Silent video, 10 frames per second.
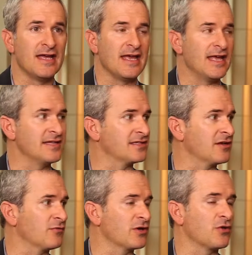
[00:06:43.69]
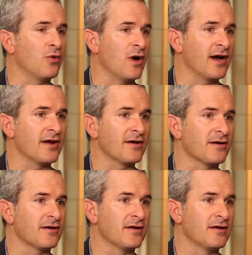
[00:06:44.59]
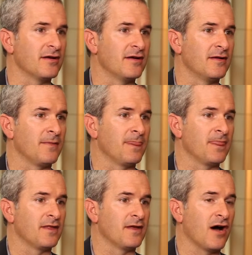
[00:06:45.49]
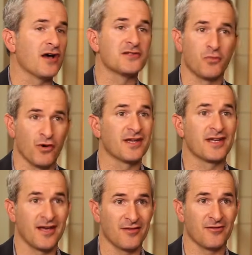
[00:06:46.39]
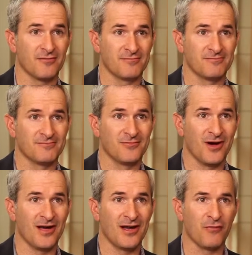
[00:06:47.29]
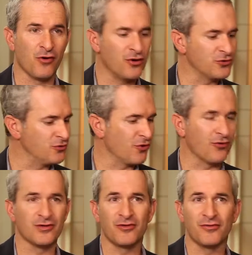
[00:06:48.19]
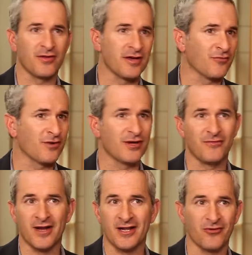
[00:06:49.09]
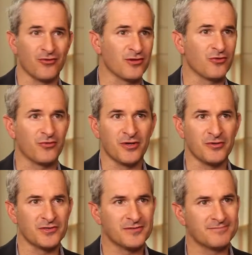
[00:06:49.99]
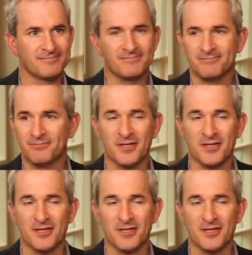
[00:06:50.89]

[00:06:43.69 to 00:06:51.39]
it's going to require us working together, right? If we're all doing our own little thing, reinventing our own little wheels, big